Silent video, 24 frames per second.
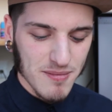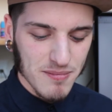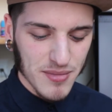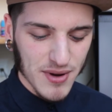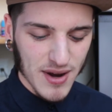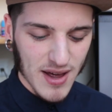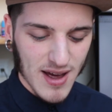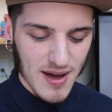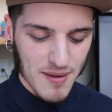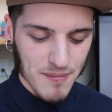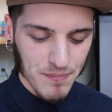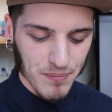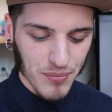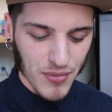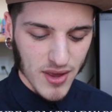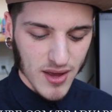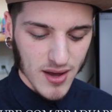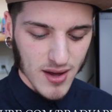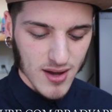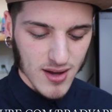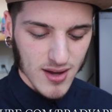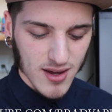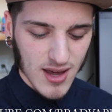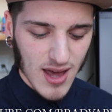But
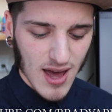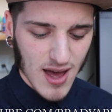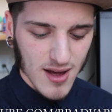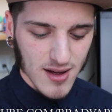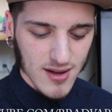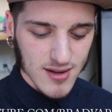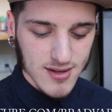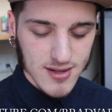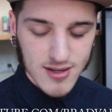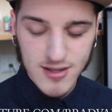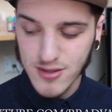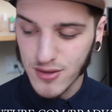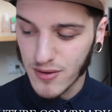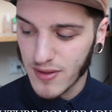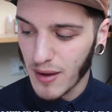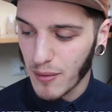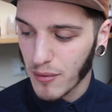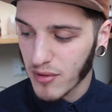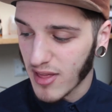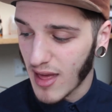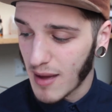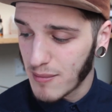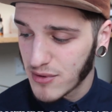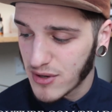yeah, so that
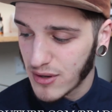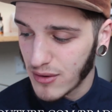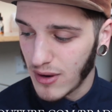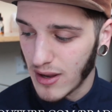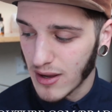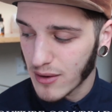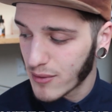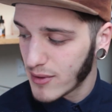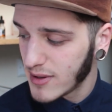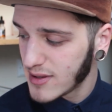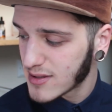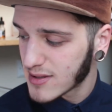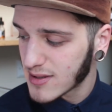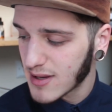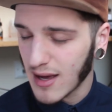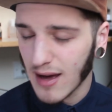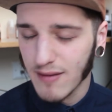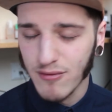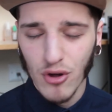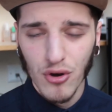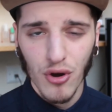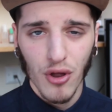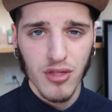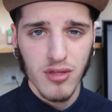was them two liquids.
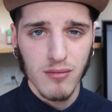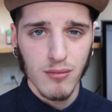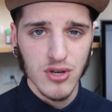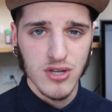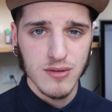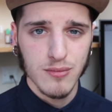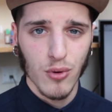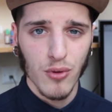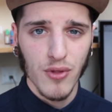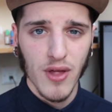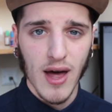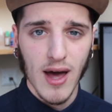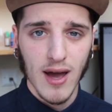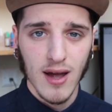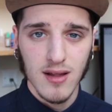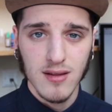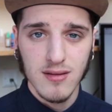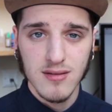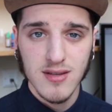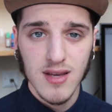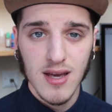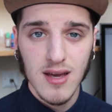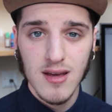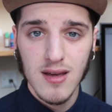I've got nothing much more that I can
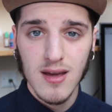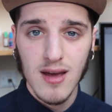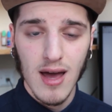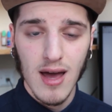say.